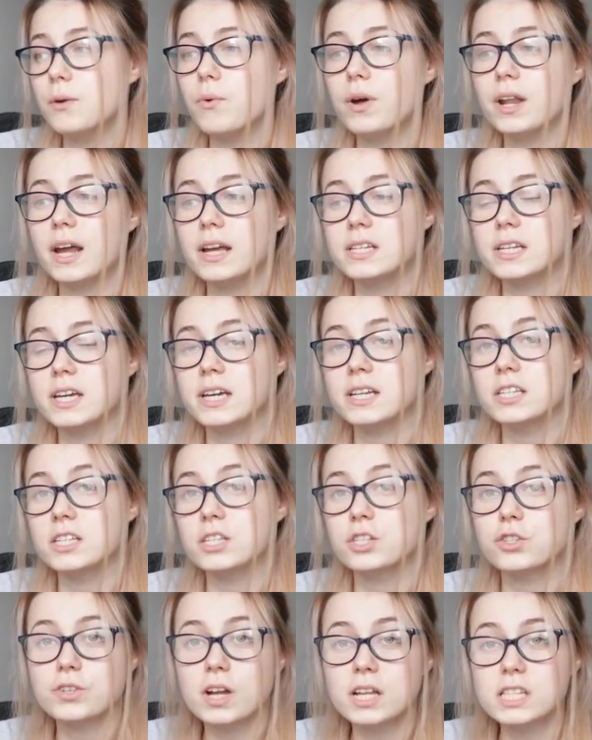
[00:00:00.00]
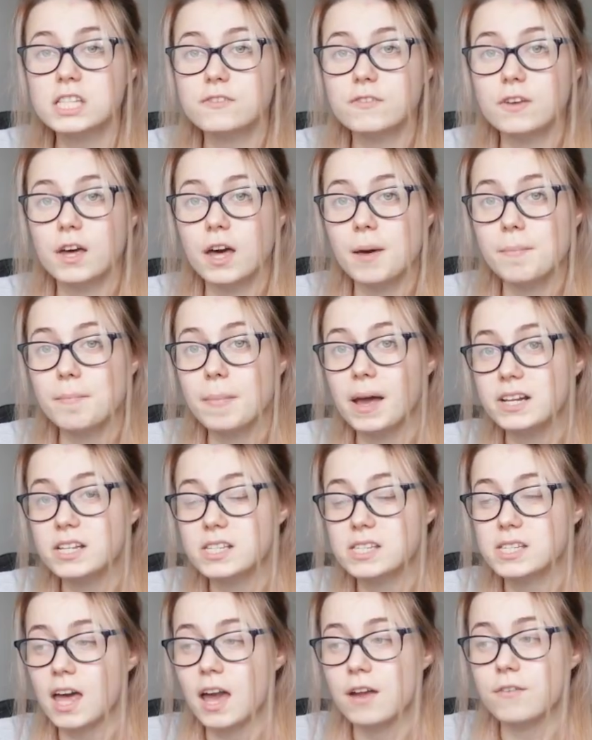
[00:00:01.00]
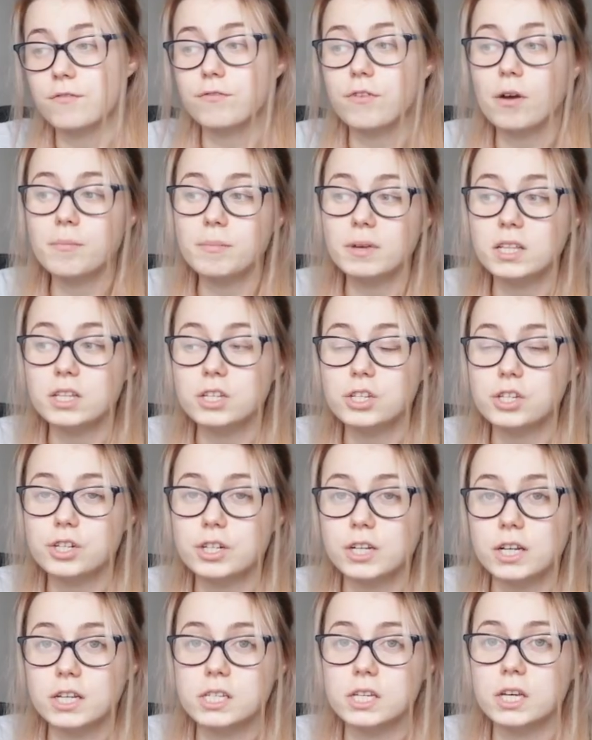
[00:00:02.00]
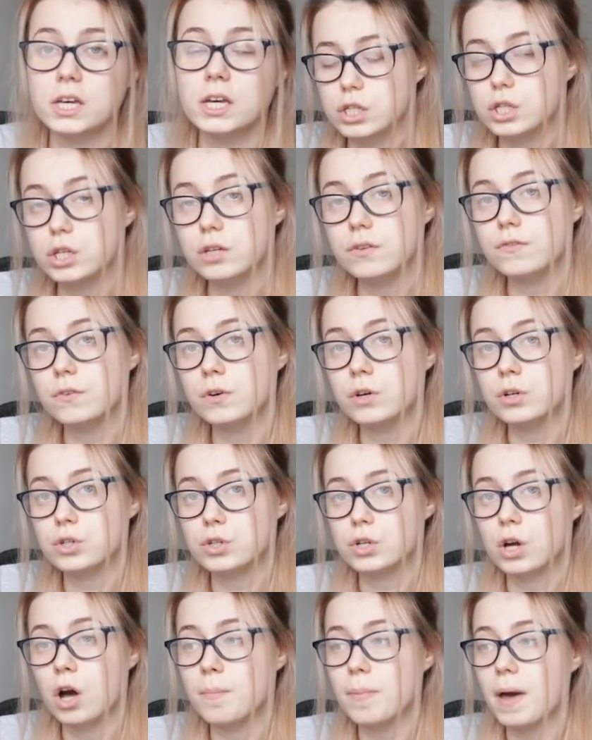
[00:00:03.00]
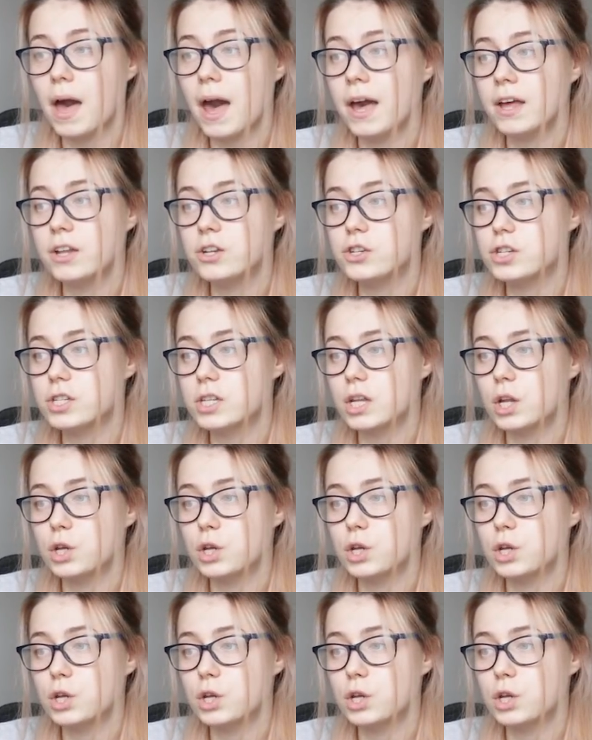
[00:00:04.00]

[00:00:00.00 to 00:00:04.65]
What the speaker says: what I did is transfer my design from Illustrator to Photoshop and just